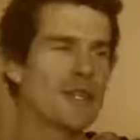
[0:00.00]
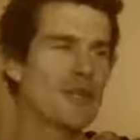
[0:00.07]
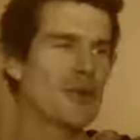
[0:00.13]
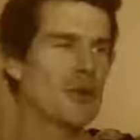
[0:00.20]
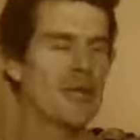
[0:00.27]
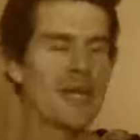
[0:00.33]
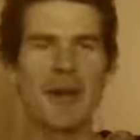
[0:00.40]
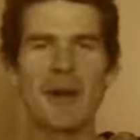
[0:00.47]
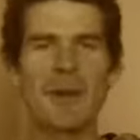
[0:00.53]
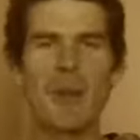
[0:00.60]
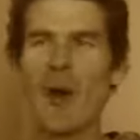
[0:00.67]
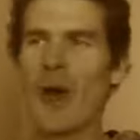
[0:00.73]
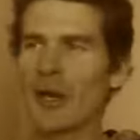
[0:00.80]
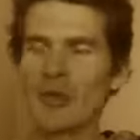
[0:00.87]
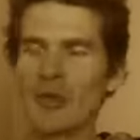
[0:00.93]
She'll get on a
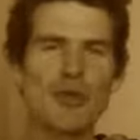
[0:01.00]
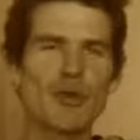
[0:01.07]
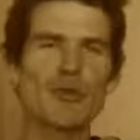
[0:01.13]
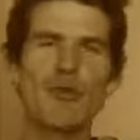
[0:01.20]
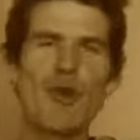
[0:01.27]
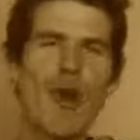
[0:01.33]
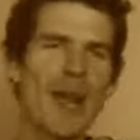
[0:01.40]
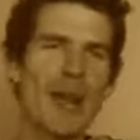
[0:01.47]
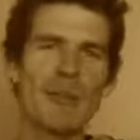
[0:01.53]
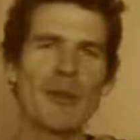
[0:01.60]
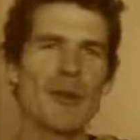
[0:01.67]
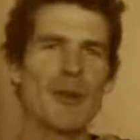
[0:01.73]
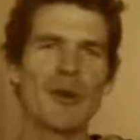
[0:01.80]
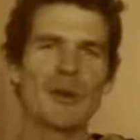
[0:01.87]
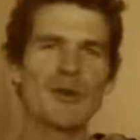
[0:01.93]
bike and she'll ride up
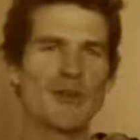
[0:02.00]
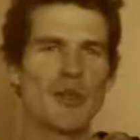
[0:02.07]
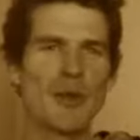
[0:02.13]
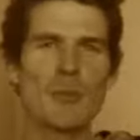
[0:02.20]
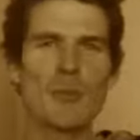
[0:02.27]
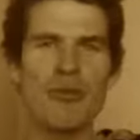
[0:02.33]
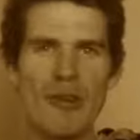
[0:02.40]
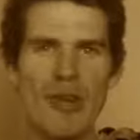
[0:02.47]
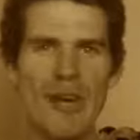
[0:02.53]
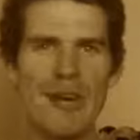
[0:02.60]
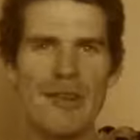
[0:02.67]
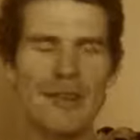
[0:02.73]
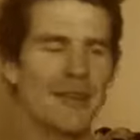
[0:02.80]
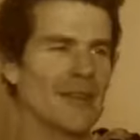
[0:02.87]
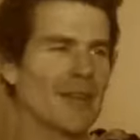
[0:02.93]
the hill and she'll
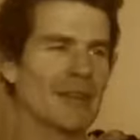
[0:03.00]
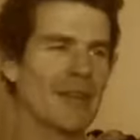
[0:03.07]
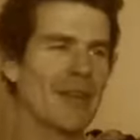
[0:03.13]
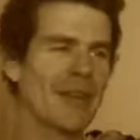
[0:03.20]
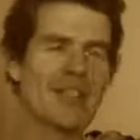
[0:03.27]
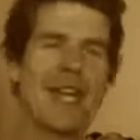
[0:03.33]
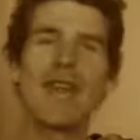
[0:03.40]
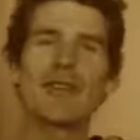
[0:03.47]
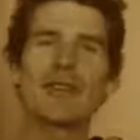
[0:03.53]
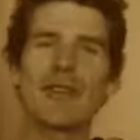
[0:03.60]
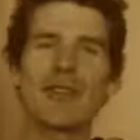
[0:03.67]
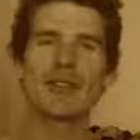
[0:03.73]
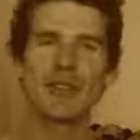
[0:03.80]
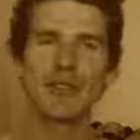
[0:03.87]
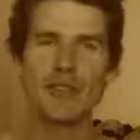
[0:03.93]
breathe and stuff like that. She ain't
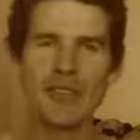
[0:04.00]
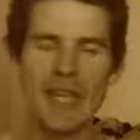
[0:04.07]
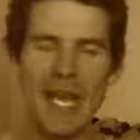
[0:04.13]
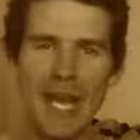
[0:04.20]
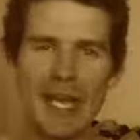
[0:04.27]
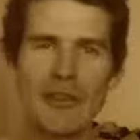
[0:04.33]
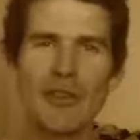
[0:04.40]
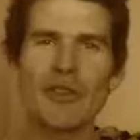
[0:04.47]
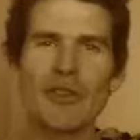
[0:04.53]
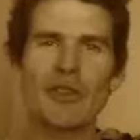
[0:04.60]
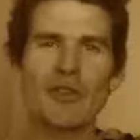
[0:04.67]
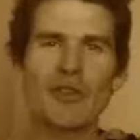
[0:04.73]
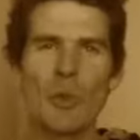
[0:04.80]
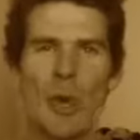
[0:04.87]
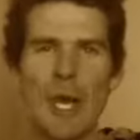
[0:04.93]
scared to
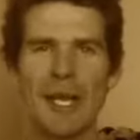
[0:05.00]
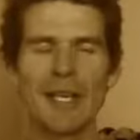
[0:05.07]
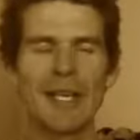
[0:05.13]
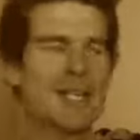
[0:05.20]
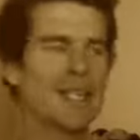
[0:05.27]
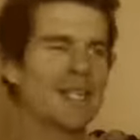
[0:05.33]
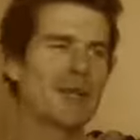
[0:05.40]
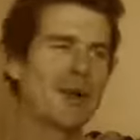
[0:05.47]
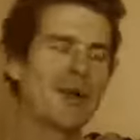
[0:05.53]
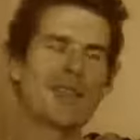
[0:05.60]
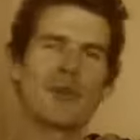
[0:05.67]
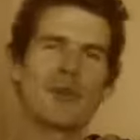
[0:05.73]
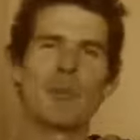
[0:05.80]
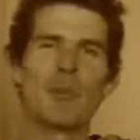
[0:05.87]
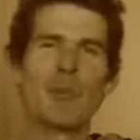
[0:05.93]
sweat. You won't
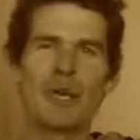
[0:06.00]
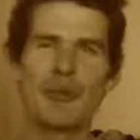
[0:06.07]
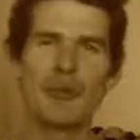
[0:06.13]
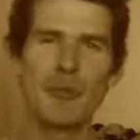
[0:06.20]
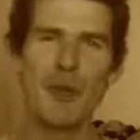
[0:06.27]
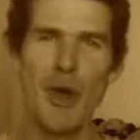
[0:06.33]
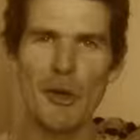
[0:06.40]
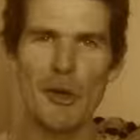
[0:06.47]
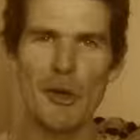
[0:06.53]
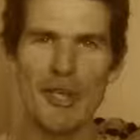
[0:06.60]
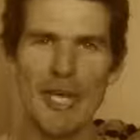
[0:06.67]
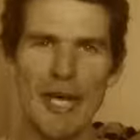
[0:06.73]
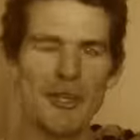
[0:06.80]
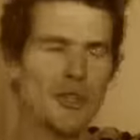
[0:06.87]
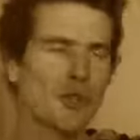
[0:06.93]
see her in a Bikram yoga
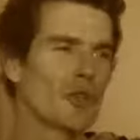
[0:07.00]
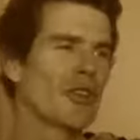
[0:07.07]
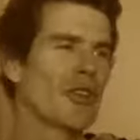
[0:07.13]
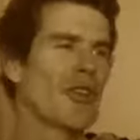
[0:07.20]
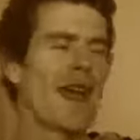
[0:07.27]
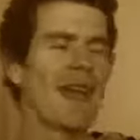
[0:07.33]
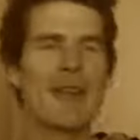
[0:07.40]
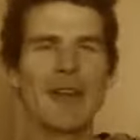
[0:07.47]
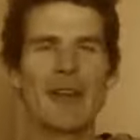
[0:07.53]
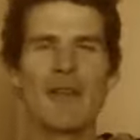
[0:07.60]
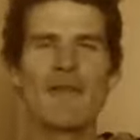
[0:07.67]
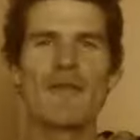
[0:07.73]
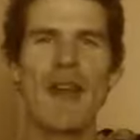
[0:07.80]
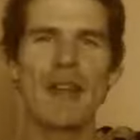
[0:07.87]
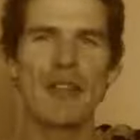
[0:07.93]
class. You'll see her out there in
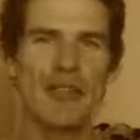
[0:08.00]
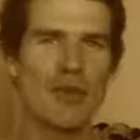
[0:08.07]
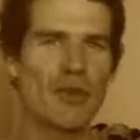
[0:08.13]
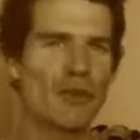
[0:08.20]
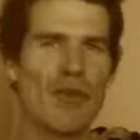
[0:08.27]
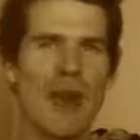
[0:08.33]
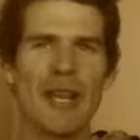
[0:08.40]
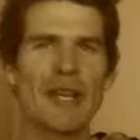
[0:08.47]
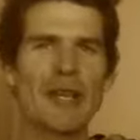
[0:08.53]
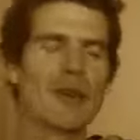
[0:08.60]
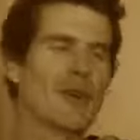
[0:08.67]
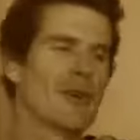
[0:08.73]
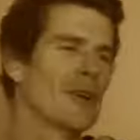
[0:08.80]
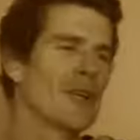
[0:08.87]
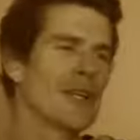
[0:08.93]
an adventure running
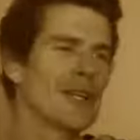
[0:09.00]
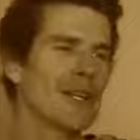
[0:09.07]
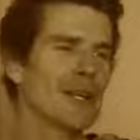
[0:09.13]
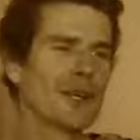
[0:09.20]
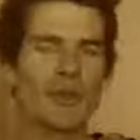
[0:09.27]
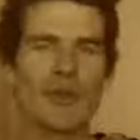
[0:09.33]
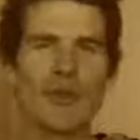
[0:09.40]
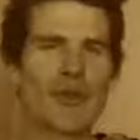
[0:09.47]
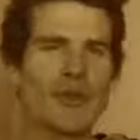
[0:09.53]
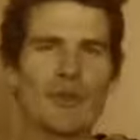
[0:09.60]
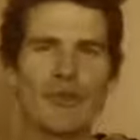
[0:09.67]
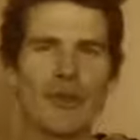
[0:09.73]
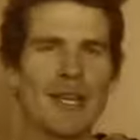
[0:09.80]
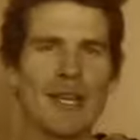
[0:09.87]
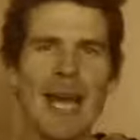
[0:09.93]
or doing a
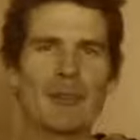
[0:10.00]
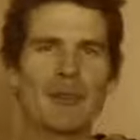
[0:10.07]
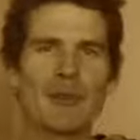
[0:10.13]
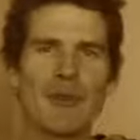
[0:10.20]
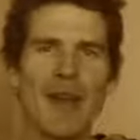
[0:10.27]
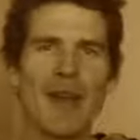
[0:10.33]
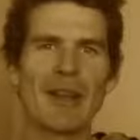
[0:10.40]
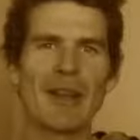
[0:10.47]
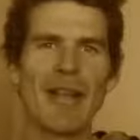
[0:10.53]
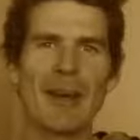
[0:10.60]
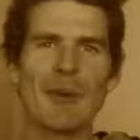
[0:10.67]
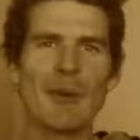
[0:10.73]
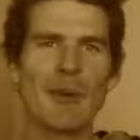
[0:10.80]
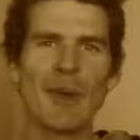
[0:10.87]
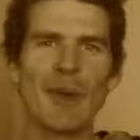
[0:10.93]
sprint laps around a
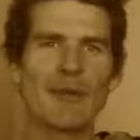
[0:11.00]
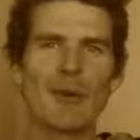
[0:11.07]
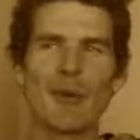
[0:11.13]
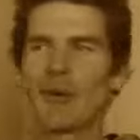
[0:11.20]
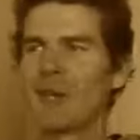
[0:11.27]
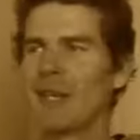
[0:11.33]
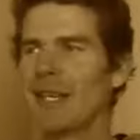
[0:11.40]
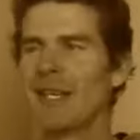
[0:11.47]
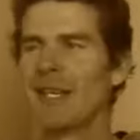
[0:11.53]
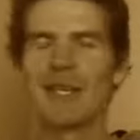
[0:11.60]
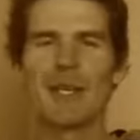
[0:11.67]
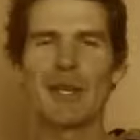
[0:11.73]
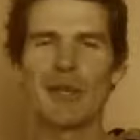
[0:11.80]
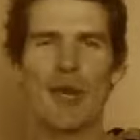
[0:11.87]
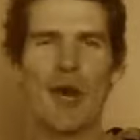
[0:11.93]
lap or whatever, or,
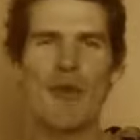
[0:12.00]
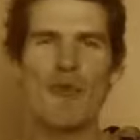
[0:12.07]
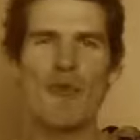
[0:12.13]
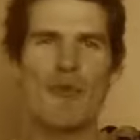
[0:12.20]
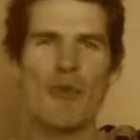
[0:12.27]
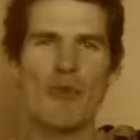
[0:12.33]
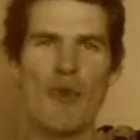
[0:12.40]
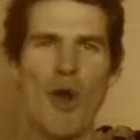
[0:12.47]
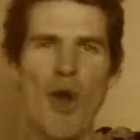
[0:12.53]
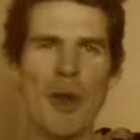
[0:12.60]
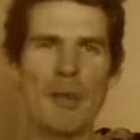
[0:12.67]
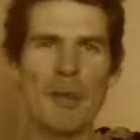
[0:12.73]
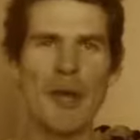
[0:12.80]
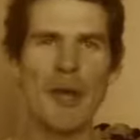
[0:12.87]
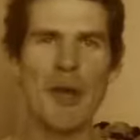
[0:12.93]
you know, going for a ride
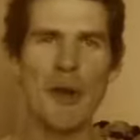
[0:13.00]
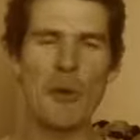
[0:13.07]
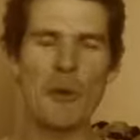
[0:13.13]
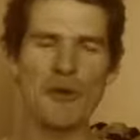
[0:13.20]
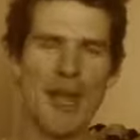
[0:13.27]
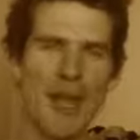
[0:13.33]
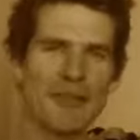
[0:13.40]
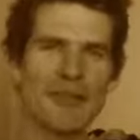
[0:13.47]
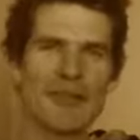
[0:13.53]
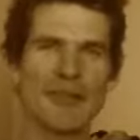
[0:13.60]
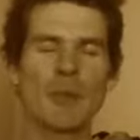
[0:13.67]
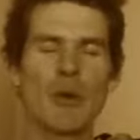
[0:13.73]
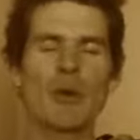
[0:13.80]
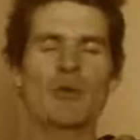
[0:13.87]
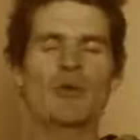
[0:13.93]
up the hill, dancing
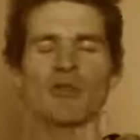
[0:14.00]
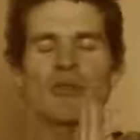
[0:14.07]
the pedals.